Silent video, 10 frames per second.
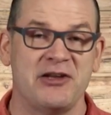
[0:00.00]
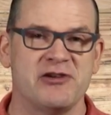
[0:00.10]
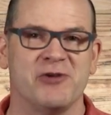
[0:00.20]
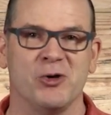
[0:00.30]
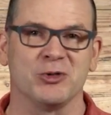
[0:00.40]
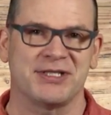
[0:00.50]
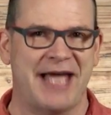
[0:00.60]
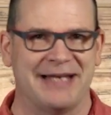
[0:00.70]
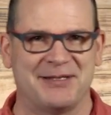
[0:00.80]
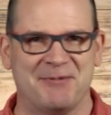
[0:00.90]
and you're all
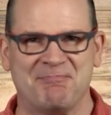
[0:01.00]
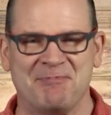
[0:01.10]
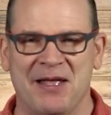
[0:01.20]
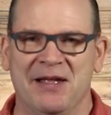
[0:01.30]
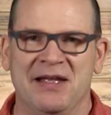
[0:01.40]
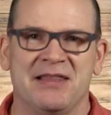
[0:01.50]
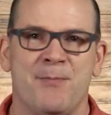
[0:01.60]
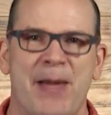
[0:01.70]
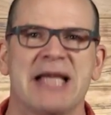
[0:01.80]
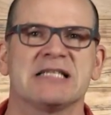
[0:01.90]
set.
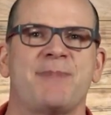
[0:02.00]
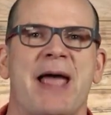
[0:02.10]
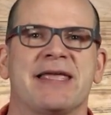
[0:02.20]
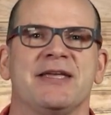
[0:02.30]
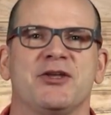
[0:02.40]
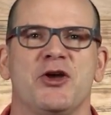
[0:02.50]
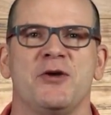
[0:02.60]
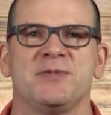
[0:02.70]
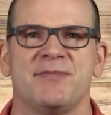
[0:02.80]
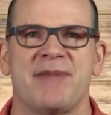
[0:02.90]
The best packing
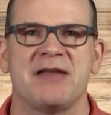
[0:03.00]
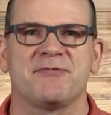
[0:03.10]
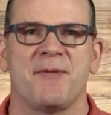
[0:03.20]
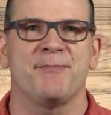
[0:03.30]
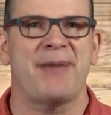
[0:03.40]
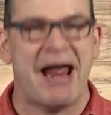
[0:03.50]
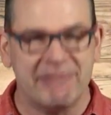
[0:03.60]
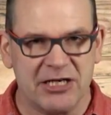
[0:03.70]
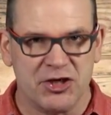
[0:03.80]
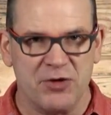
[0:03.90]
cubes are made from
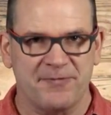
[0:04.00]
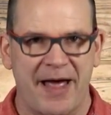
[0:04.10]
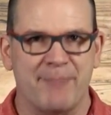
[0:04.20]
parachute